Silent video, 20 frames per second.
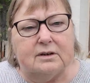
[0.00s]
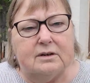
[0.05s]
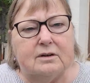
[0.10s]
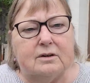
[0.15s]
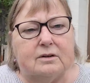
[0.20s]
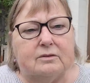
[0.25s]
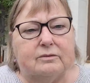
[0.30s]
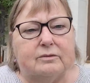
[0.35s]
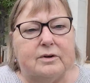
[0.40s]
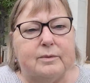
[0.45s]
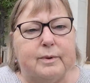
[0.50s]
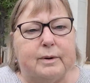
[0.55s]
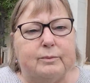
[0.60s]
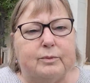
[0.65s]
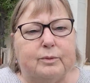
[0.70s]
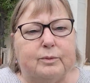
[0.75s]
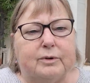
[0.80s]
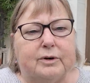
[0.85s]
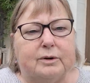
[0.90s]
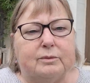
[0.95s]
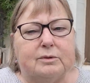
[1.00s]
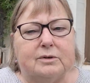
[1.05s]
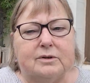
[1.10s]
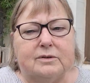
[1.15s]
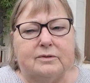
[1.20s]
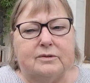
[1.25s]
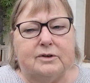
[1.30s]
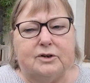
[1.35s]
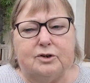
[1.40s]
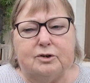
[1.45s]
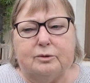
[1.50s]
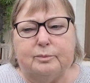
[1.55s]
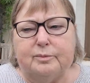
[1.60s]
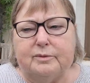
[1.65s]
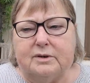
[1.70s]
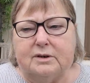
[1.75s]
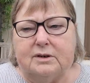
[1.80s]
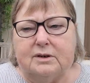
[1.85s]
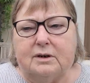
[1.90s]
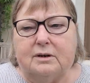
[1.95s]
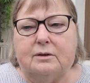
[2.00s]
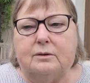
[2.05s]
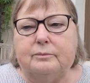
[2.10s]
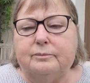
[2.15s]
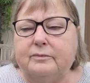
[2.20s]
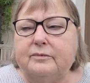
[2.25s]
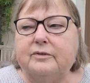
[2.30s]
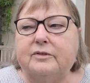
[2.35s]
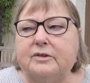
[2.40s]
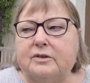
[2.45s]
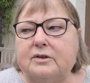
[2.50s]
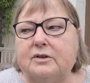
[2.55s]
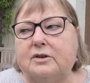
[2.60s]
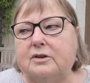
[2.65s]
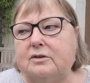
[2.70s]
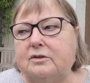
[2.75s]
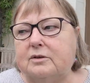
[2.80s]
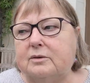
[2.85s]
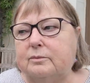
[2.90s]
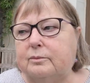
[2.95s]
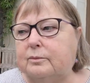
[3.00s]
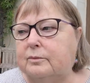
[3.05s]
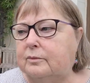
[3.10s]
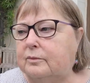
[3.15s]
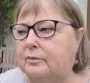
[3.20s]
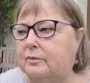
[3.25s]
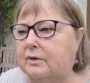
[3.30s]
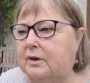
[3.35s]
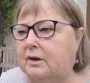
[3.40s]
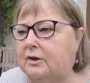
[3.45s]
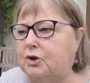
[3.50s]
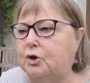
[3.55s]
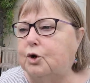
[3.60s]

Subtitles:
I can't remember what it was for a job to do a